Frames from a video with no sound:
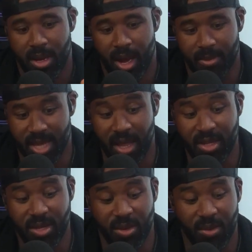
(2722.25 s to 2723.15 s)
I'm
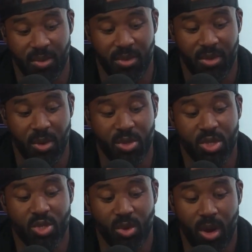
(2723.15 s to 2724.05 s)
telling you, those
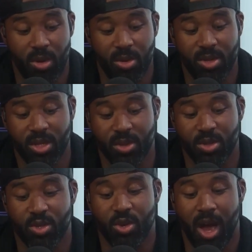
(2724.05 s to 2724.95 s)
struggles and those
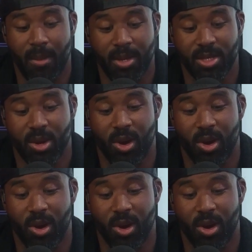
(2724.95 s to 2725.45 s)
traumas